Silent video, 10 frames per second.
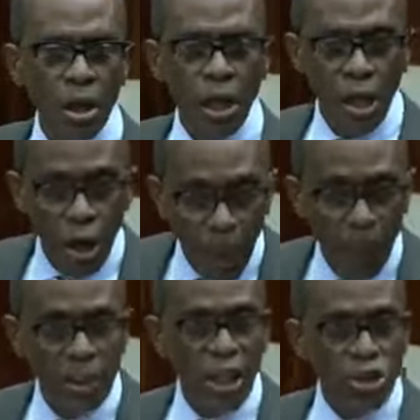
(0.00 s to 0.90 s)
He
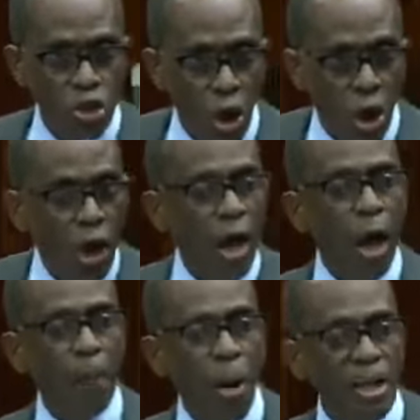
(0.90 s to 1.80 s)
opened the door
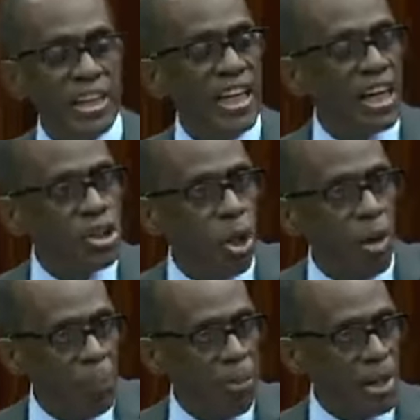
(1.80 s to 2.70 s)
about the
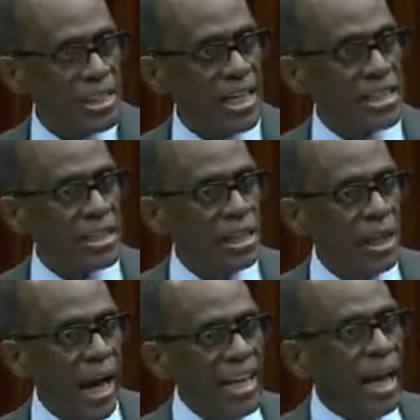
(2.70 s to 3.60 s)
electoral process.
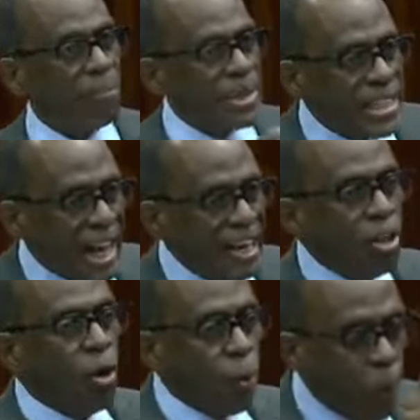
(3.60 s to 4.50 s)
And I'm saying
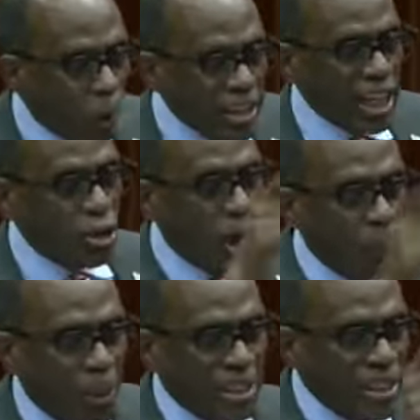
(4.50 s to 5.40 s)
what the electoral
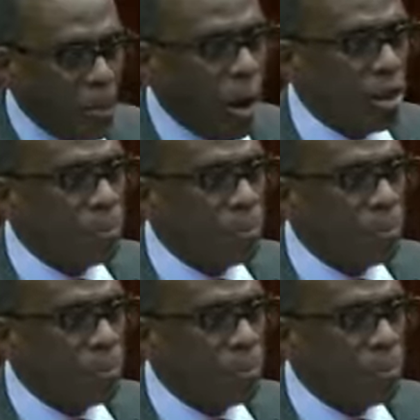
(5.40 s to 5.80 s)
process is about